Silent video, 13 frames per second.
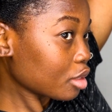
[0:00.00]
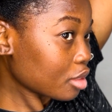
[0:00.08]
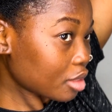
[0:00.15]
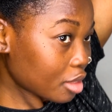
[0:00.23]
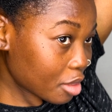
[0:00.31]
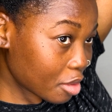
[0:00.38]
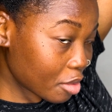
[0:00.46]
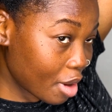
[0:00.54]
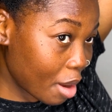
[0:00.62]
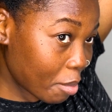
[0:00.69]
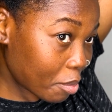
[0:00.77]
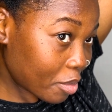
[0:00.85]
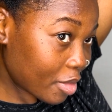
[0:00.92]
to
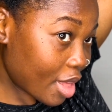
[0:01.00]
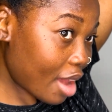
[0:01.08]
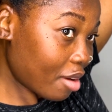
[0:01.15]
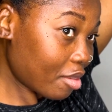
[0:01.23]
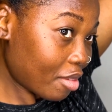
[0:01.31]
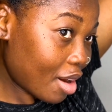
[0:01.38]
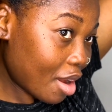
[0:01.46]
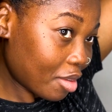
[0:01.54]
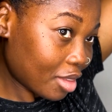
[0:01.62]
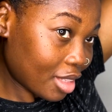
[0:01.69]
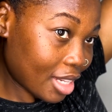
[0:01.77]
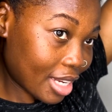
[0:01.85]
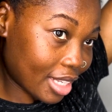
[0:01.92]
wrap that
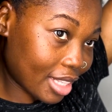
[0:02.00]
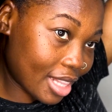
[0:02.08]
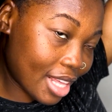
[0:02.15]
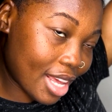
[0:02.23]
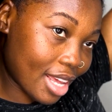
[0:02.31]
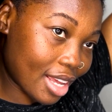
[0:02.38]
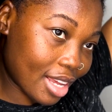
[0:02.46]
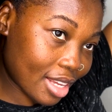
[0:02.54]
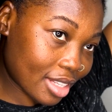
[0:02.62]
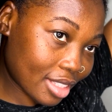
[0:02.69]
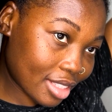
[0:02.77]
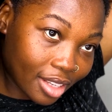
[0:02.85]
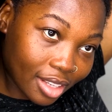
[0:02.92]
around like that.
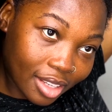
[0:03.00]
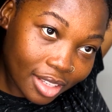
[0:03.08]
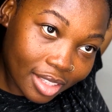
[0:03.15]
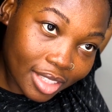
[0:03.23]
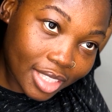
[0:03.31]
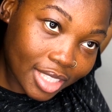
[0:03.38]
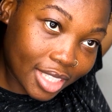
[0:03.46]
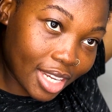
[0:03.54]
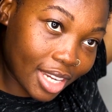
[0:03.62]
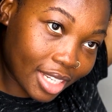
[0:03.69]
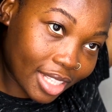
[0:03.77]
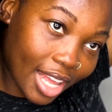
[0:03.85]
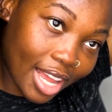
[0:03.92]

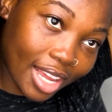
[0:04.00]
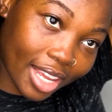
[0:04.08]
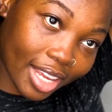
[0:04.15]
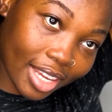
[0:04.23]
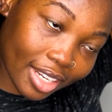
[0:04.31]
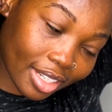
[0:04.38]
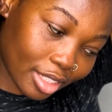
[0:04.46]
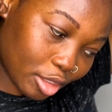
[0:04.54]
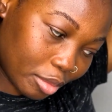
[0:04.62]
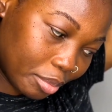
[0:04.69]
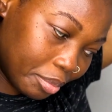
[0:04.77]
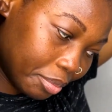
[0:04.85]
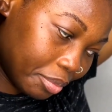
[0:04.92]
Tuck that in.